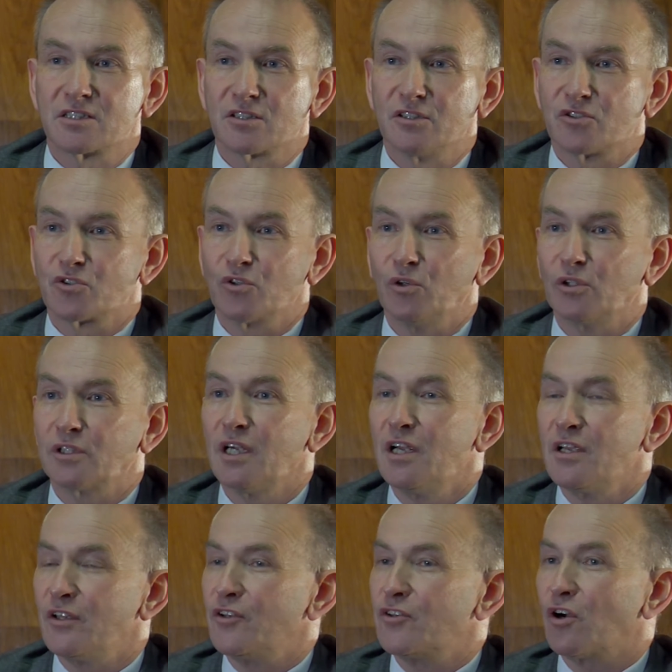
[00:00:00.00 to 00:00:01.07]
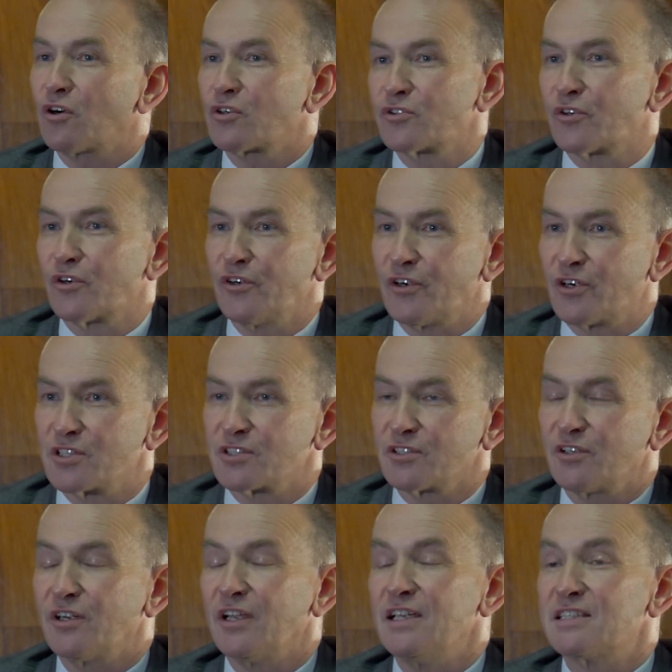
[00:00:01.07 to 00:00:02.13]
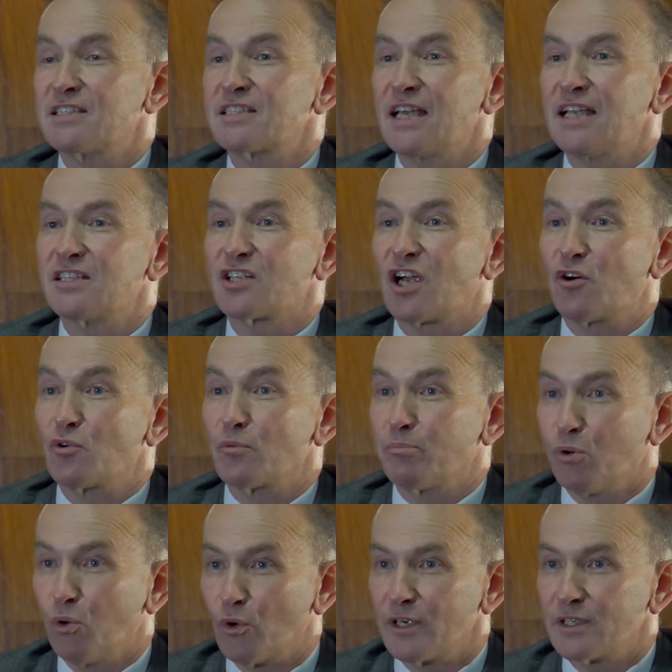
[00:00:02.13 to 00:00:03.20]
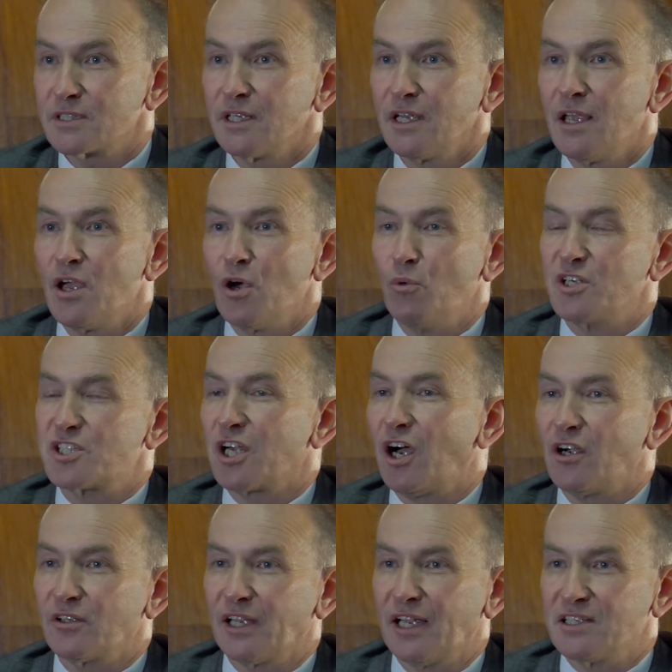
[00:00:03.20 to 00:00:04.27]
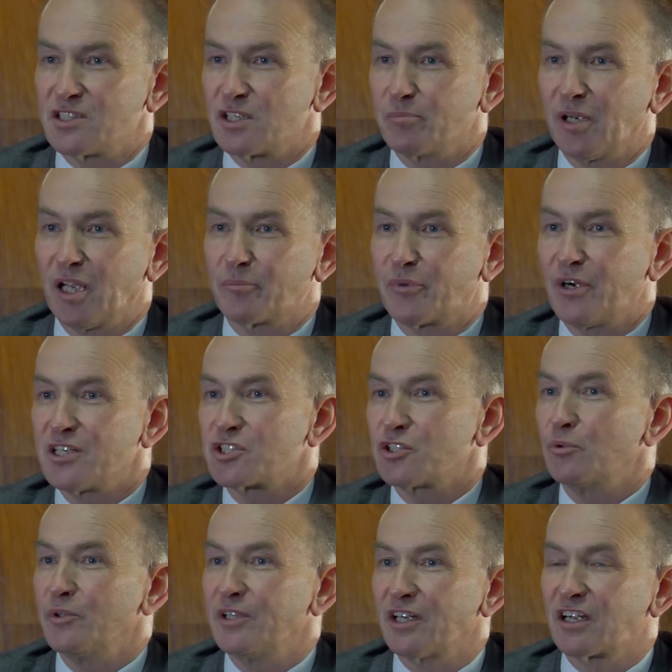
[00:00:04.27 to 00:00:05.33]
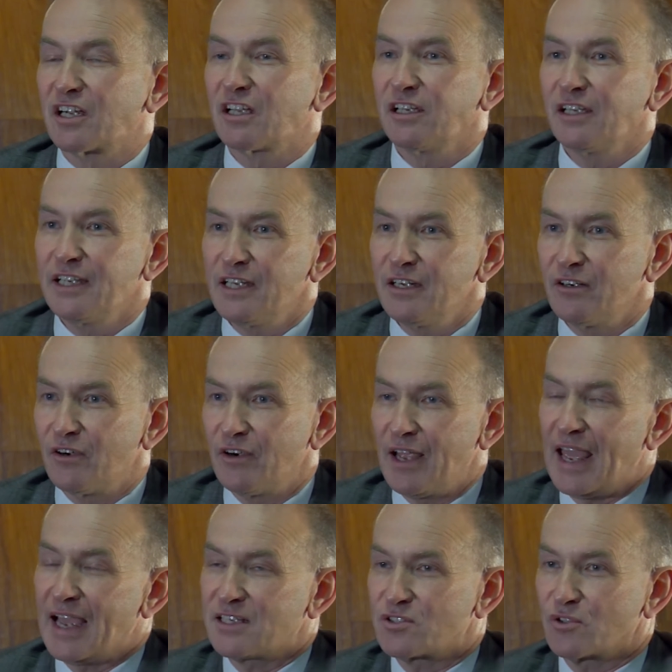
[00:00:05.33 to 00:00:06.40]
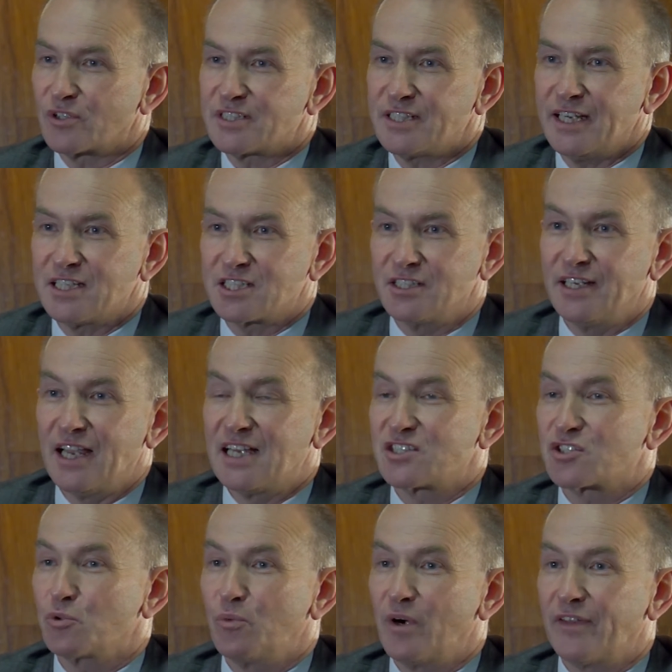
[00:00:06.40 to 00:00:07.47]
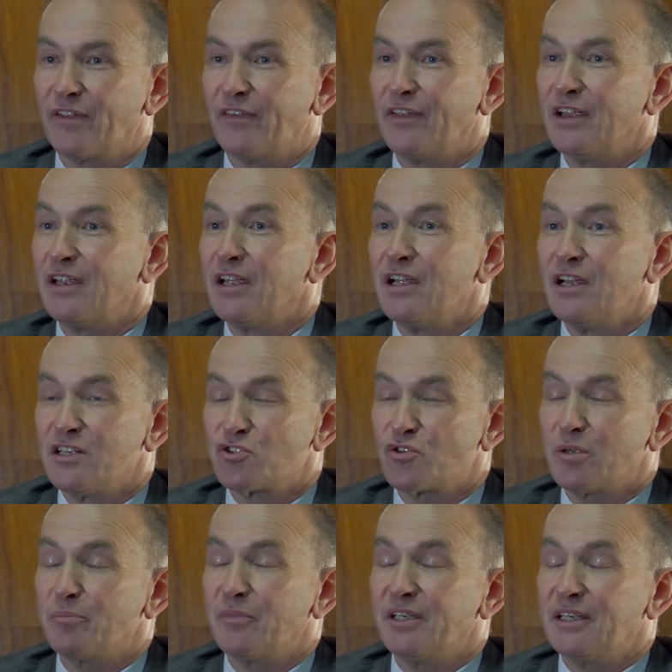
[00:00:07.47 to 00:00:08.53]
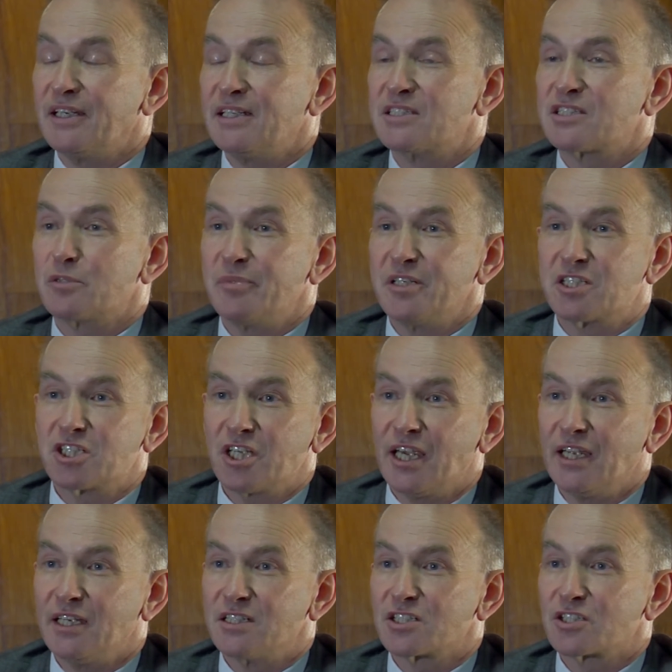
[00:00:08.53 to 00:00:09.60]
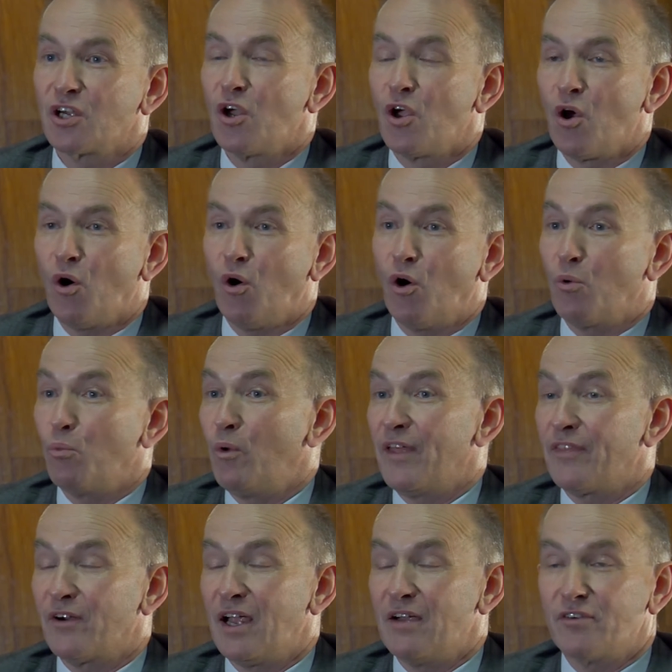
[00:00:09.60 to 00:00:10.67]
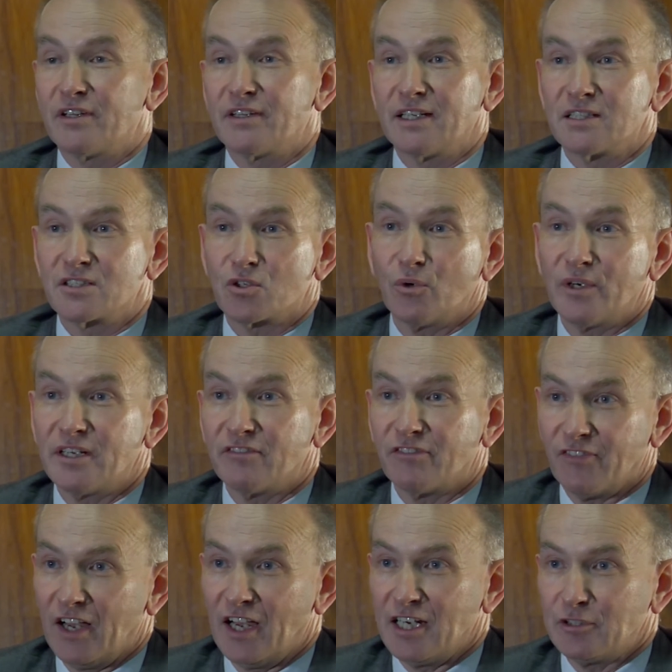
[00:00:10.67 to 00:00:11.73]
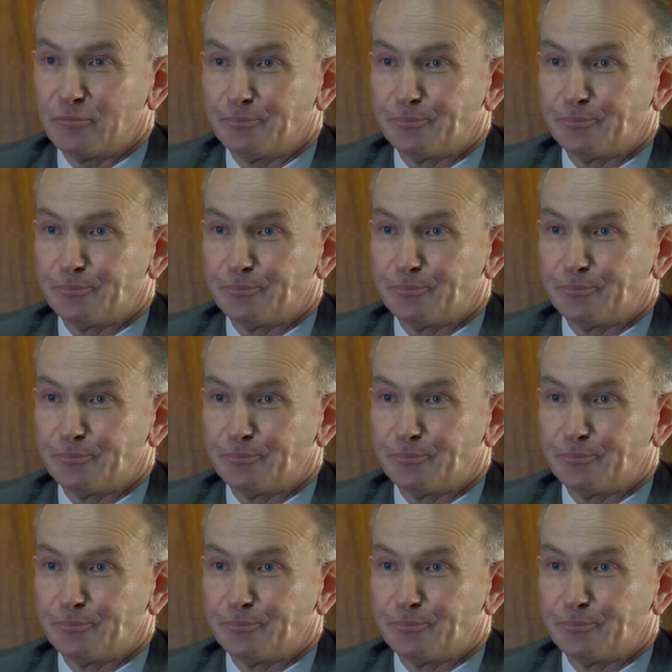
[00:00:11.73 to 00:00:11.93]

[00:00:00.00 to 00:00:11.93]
controlled, the doctor or nurse is sent a report which outlines their blood pressure with a clear exhortation as to whether the treatment needs to be changed or whether everything's going fine.